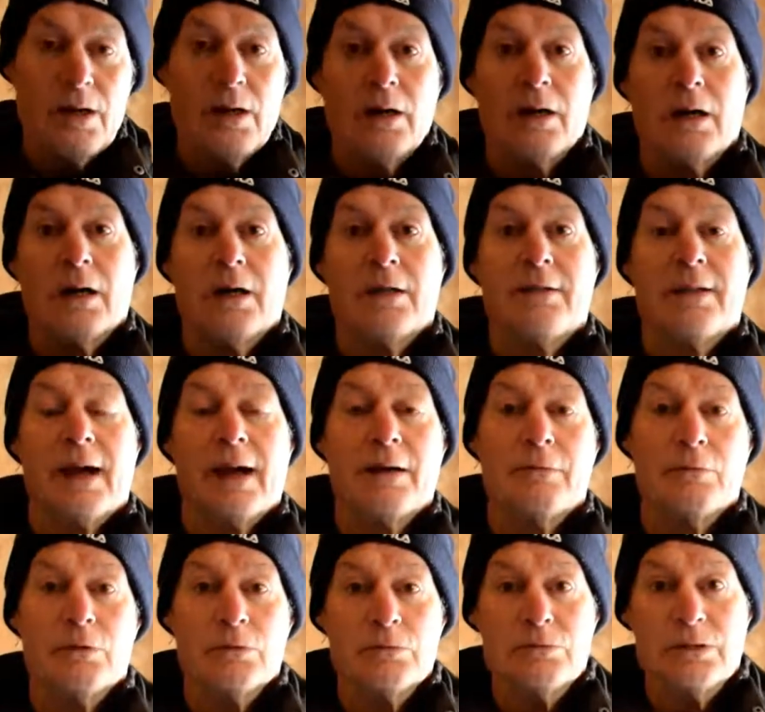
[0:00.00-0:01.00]
and they
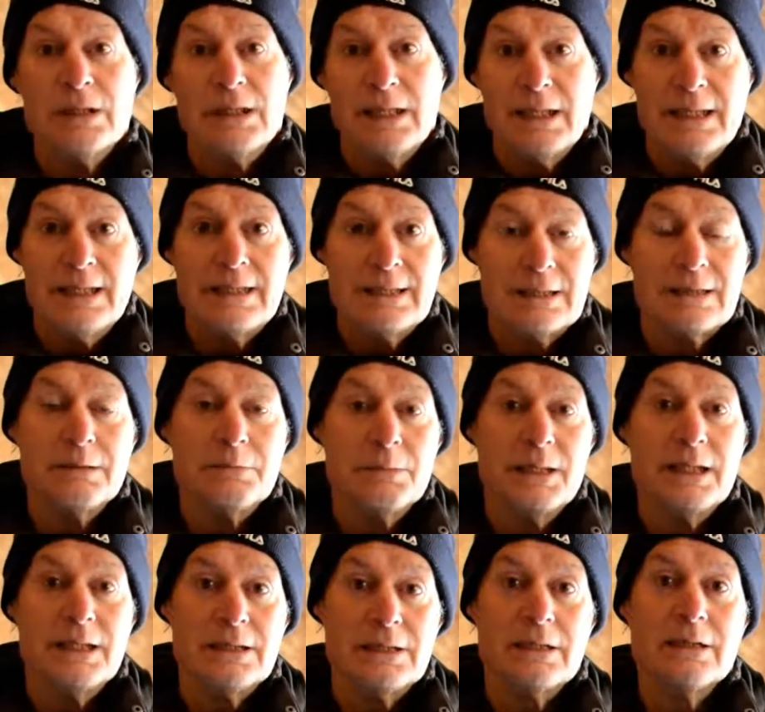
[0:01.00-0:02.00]
will release them
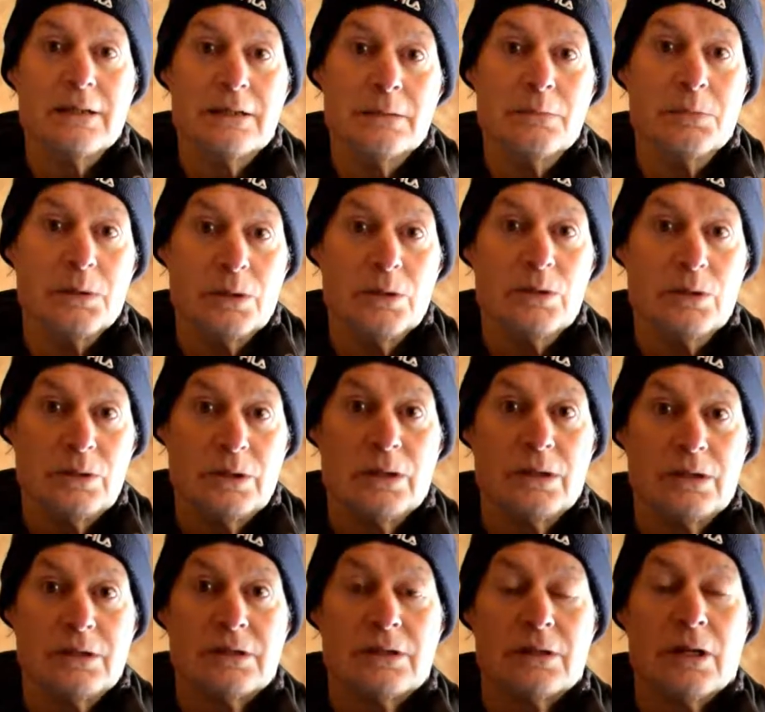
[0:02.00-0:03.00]
into the blood.
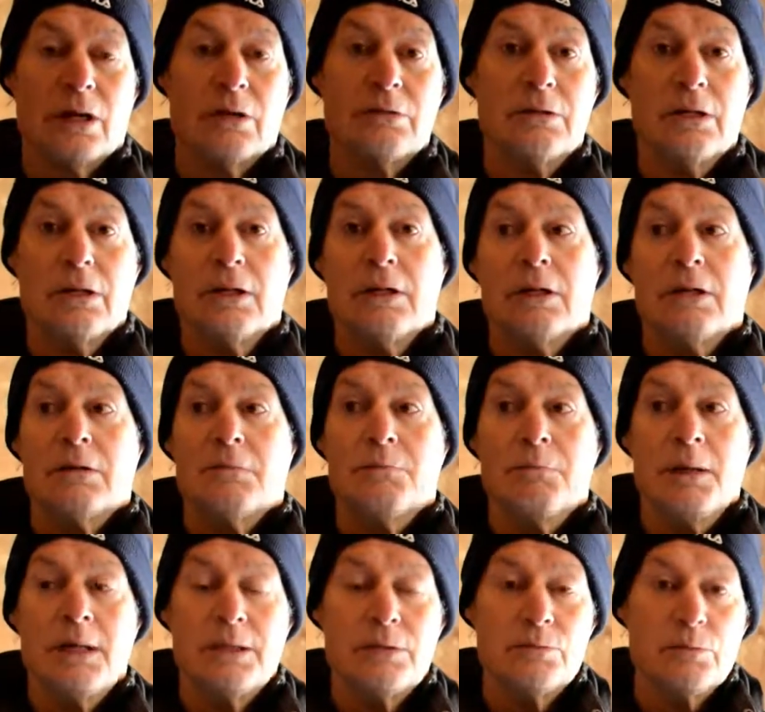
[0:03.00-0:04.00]
So
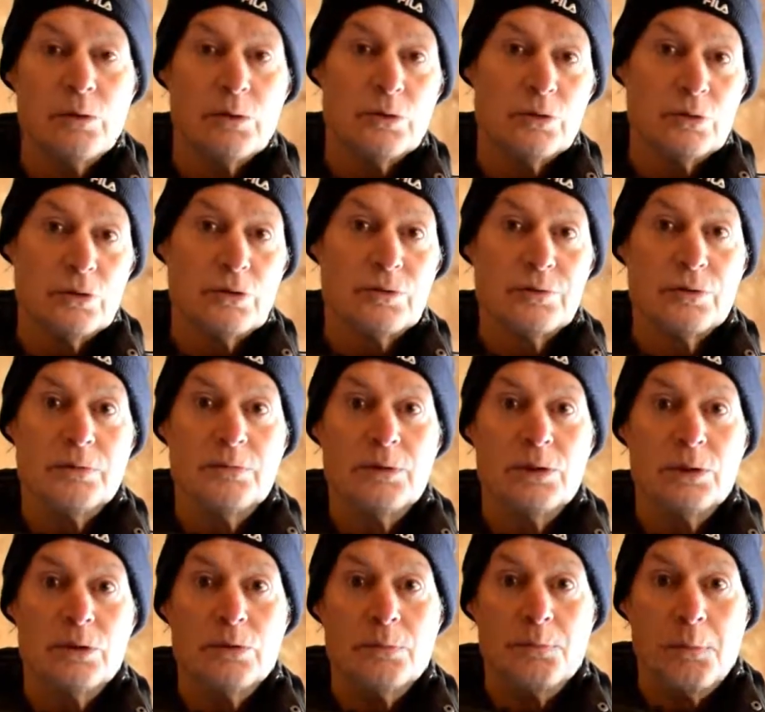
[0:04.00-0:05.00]
minerals from
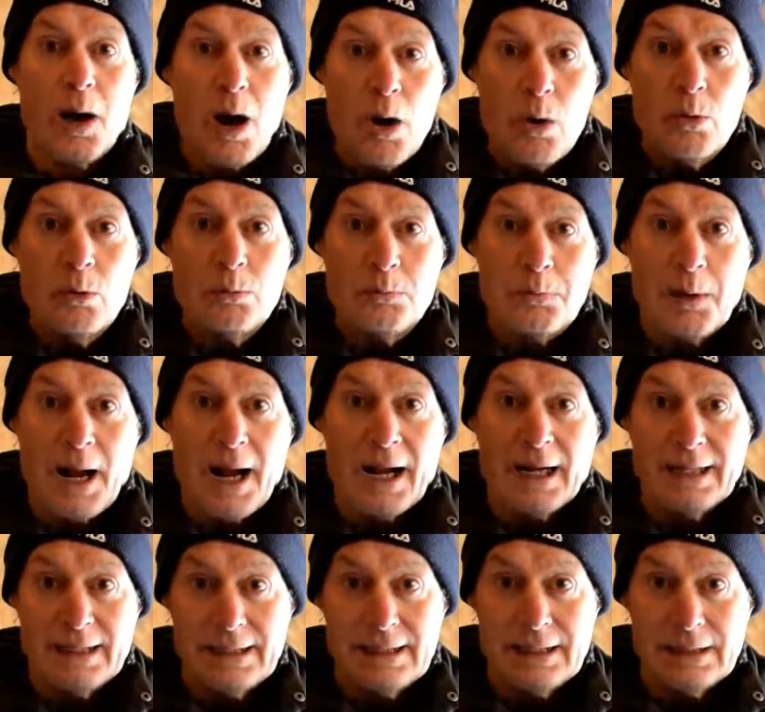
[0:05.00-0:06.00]
your bone
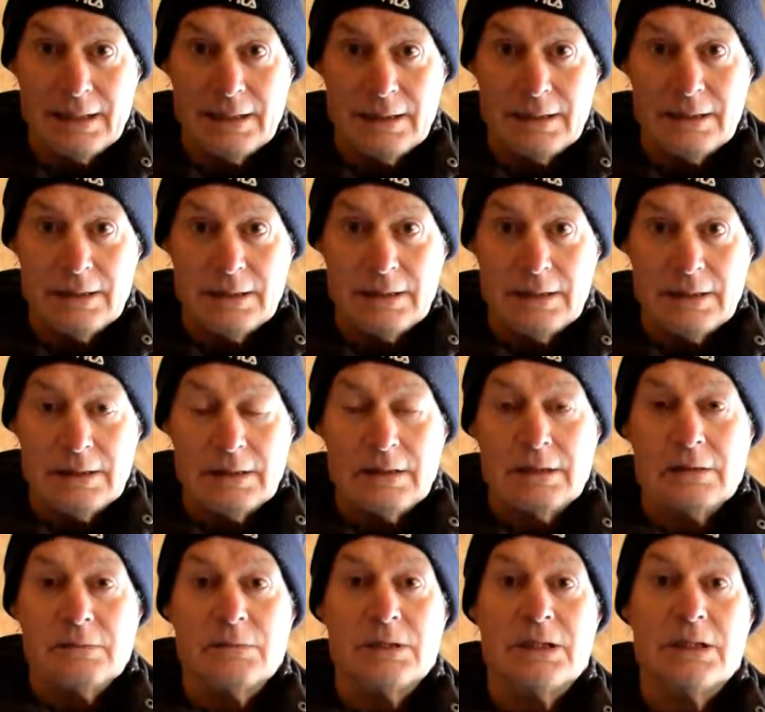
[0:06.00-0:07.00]
bank, which